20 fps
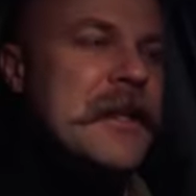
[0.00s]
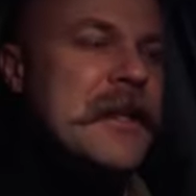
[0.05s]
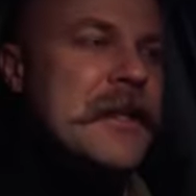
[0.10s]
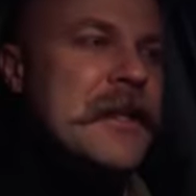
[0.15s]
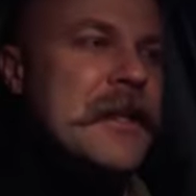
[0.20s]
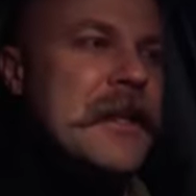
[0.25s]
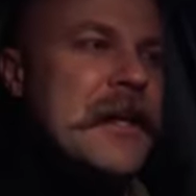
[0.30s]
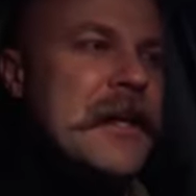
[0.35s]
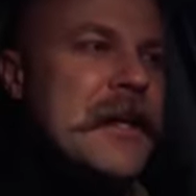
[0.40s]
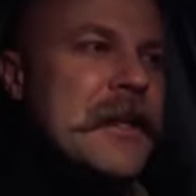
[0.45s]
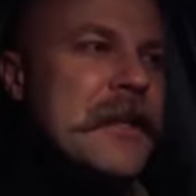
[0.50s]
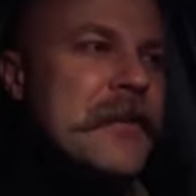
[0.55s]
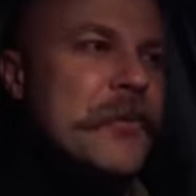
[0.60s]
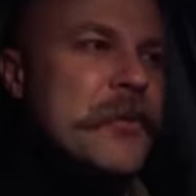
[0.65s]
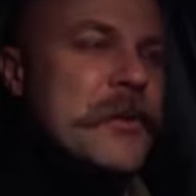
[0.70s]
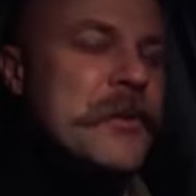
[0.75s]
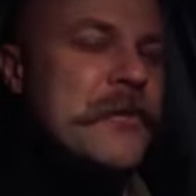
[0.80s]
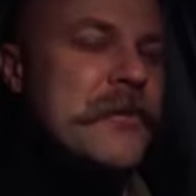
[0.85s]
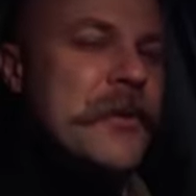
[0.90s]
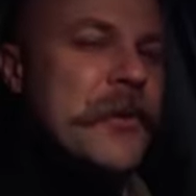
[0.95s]
that
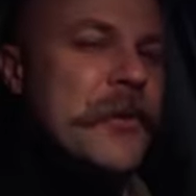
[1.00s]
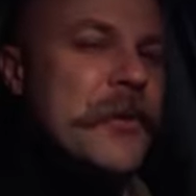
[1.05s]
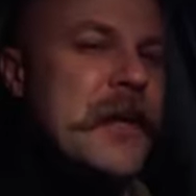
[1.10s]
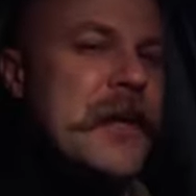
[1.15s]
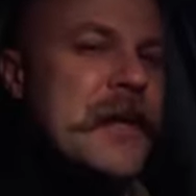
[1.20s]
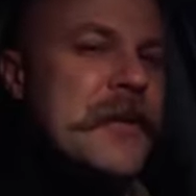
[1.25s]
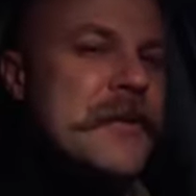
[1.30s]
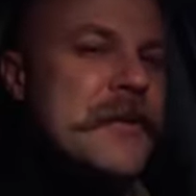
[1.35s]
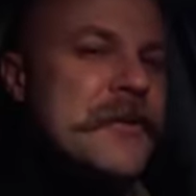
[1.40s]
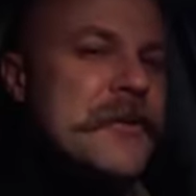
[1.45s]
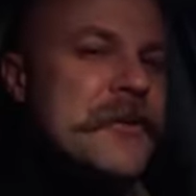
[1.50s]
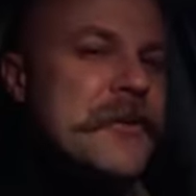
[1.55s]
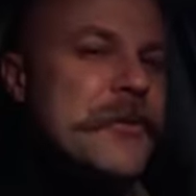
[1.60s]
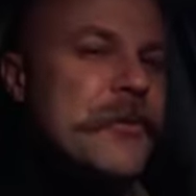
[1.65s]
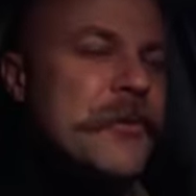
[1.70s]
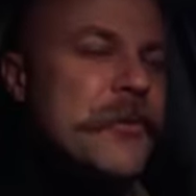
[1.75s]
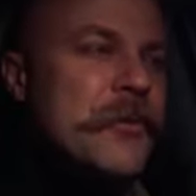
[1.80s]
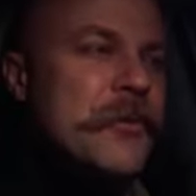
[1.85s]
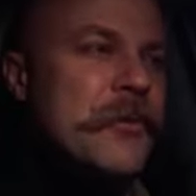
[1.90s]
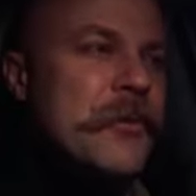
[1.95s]
was flown out
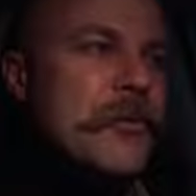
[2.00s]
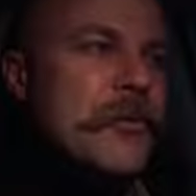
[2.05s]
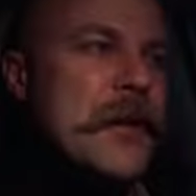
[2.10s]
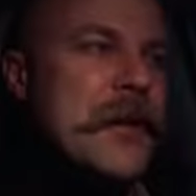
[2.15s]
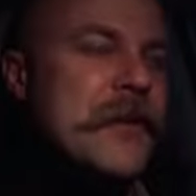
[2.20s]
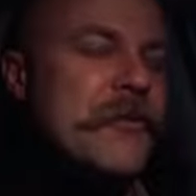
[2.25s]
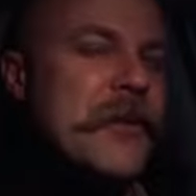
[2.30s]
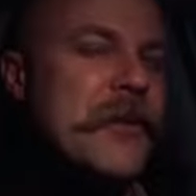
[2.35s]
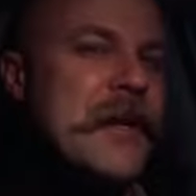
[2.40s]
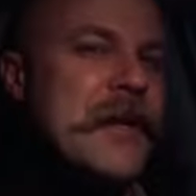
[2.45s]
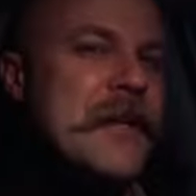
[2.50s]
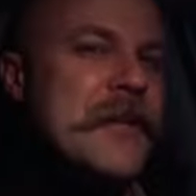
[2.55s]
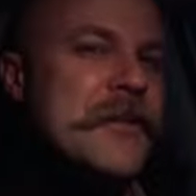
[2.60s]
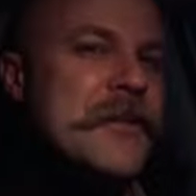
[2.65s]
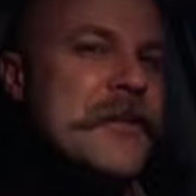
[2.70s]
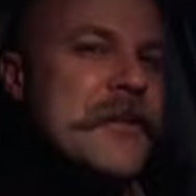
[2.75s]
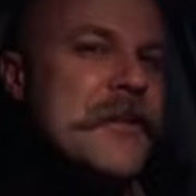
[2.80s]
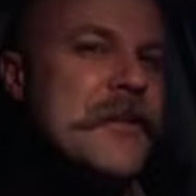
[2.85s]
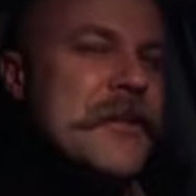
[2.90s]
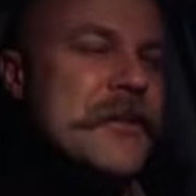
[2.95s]
to Garand
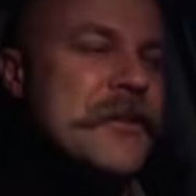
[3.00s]
Ranch